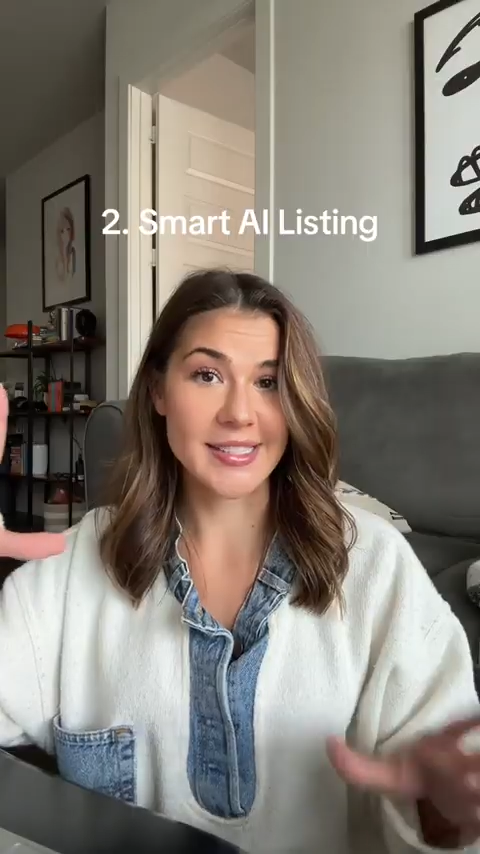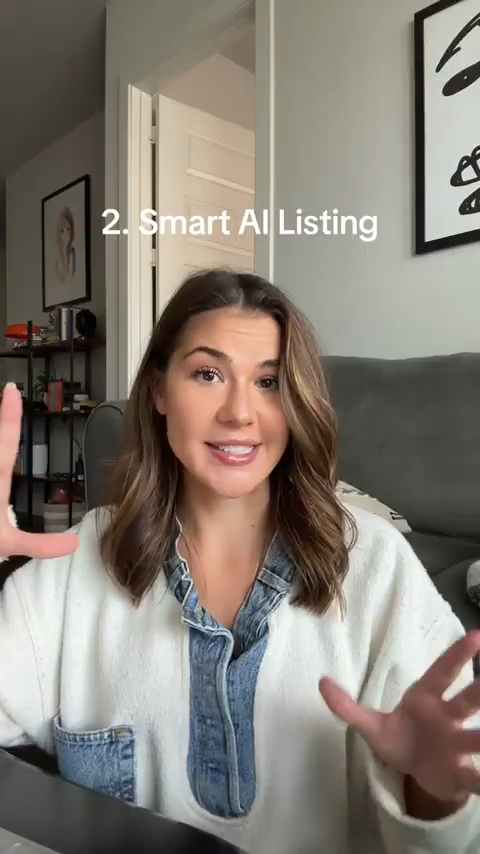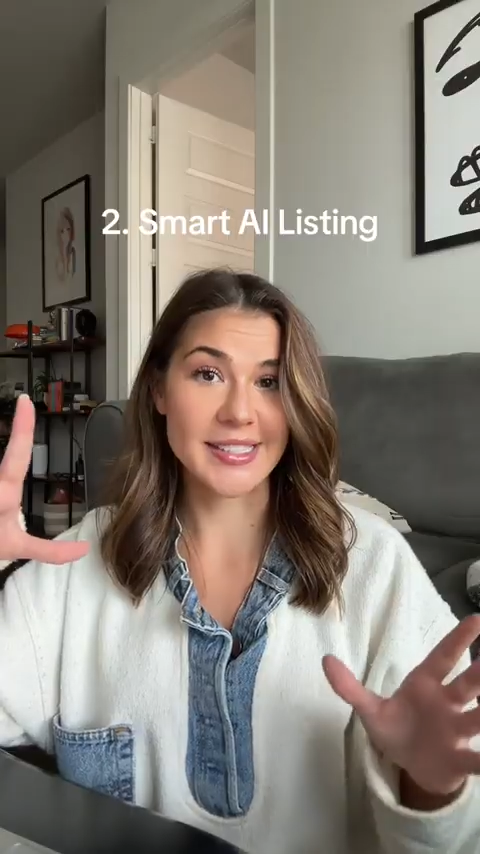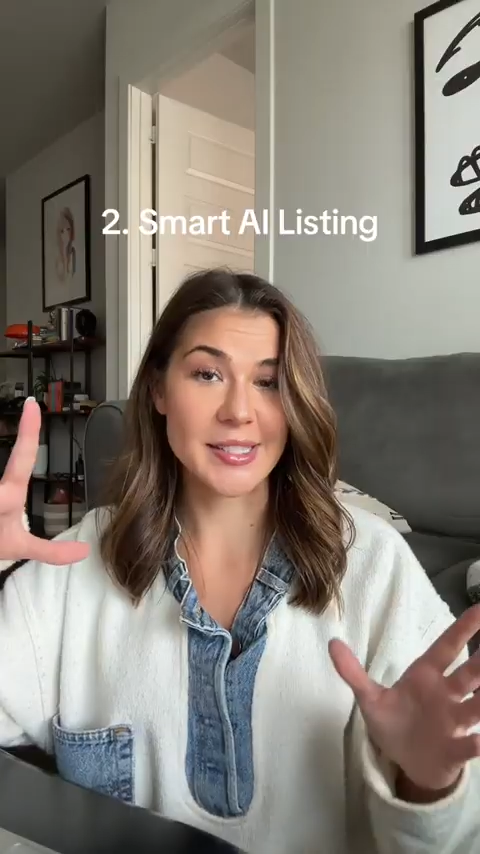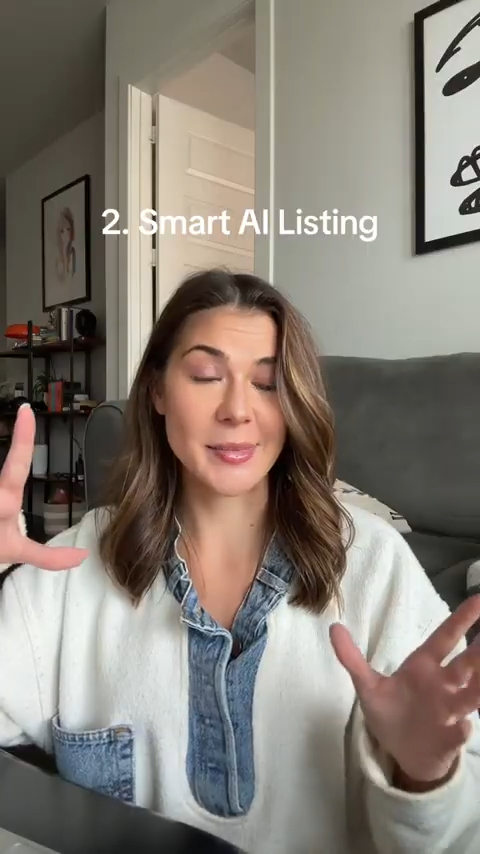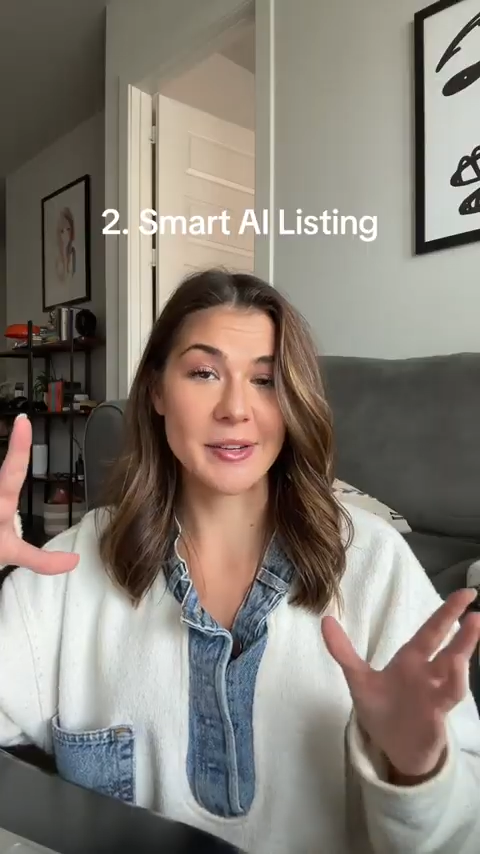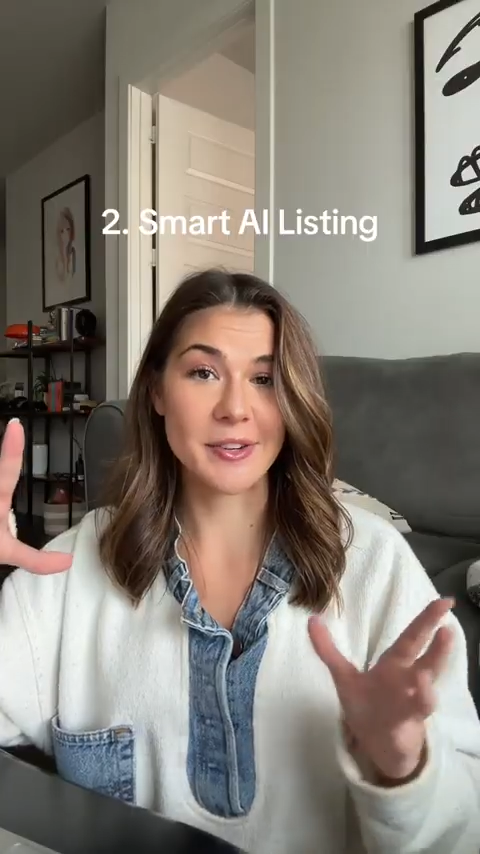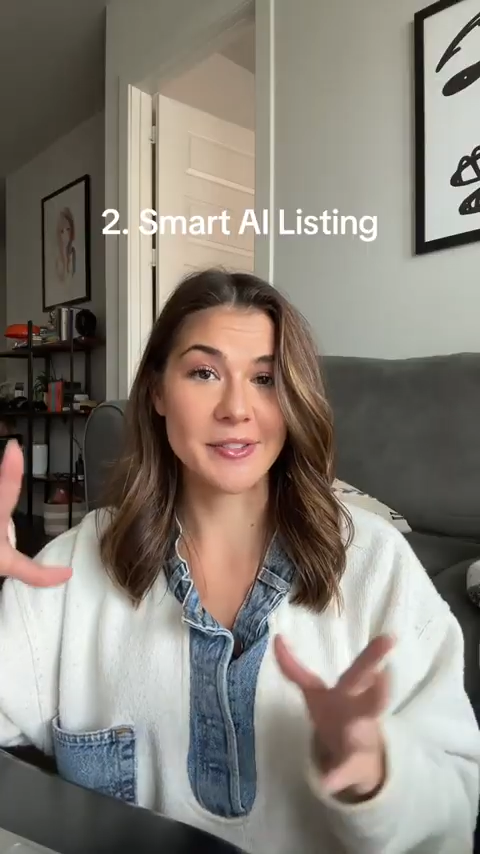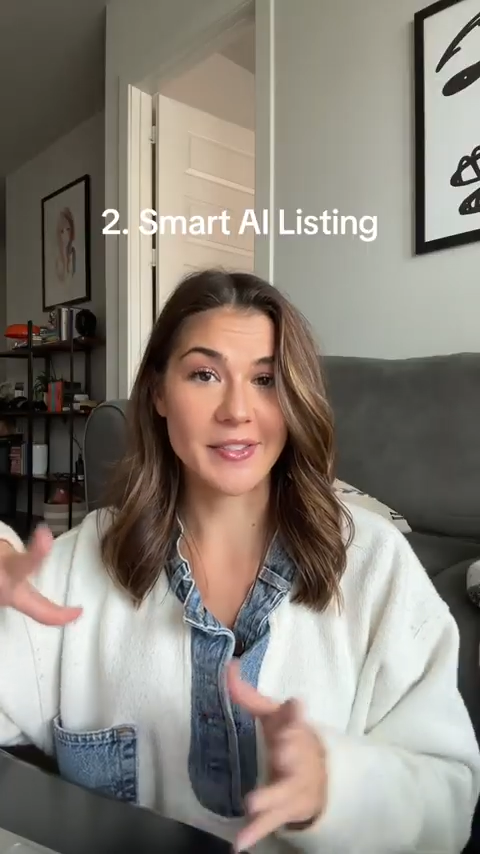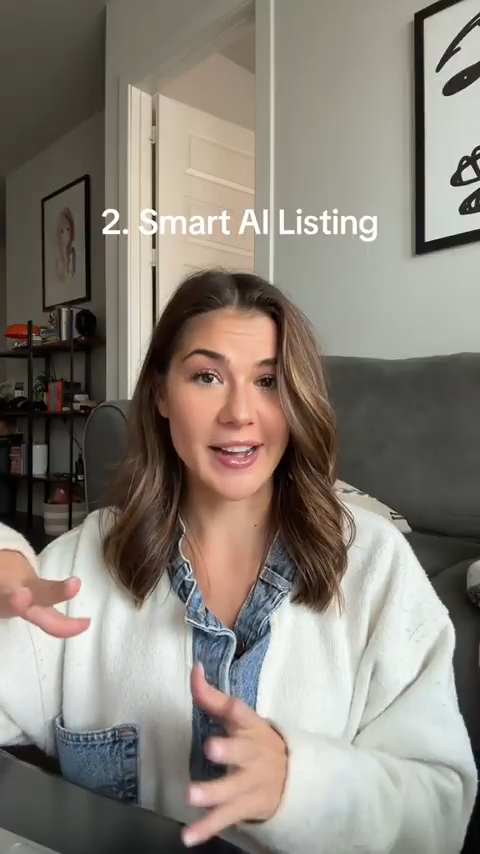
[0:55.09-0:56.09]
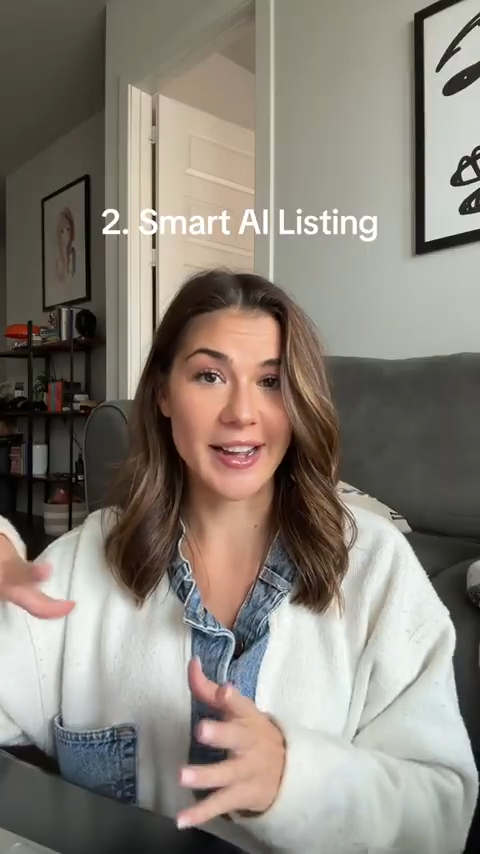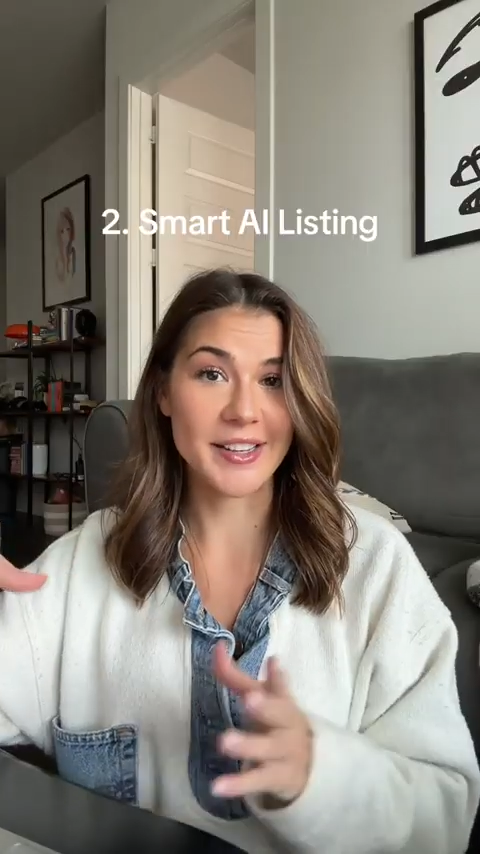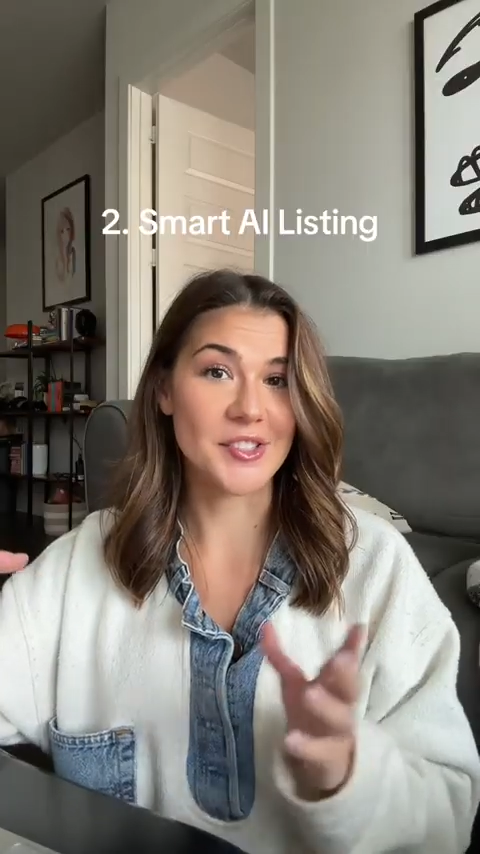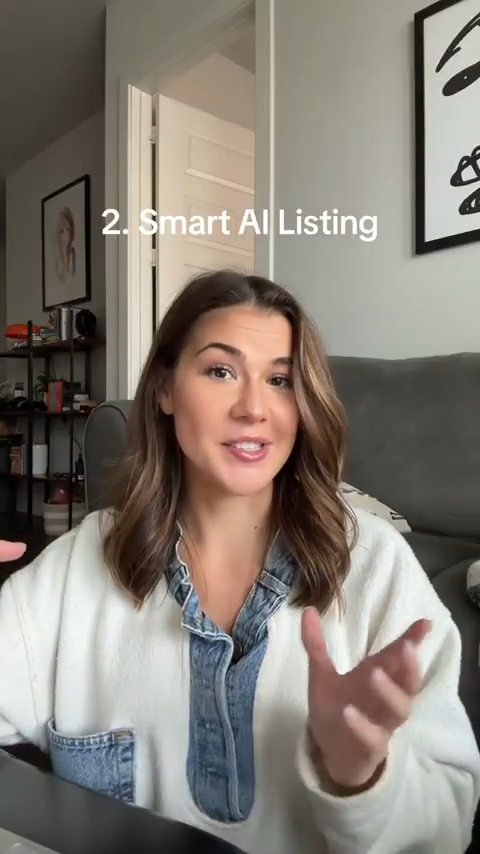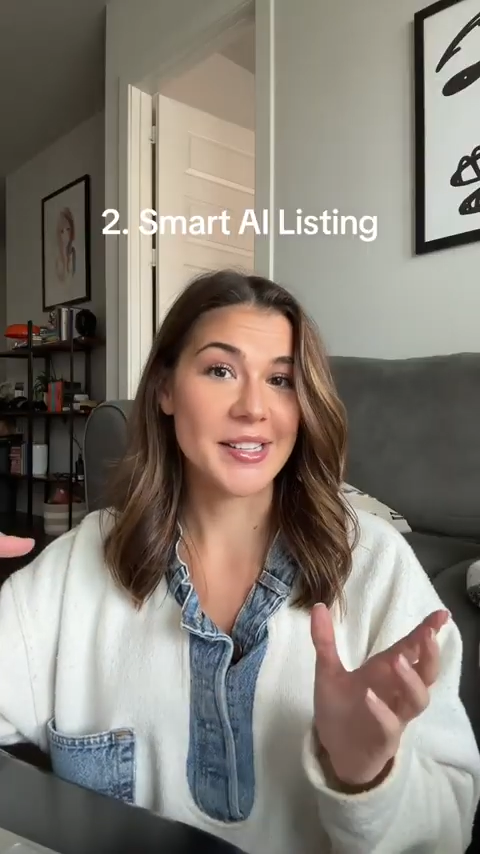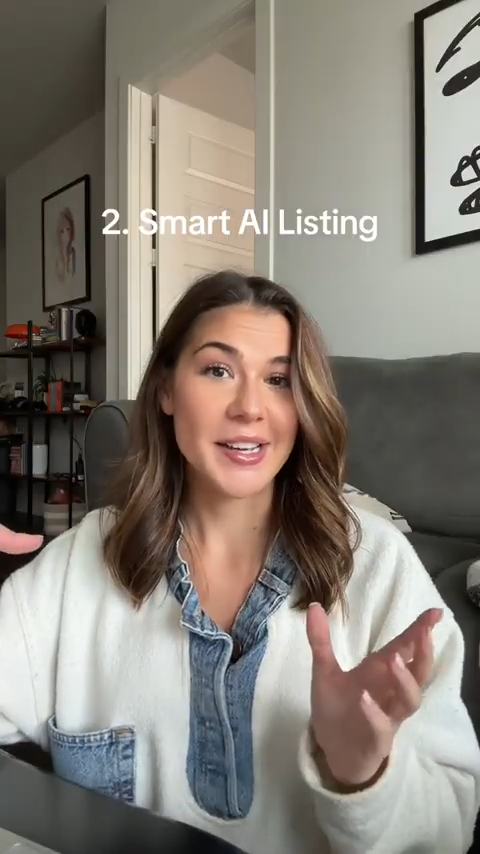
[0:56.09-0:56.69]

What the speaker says: It needs to be refined, just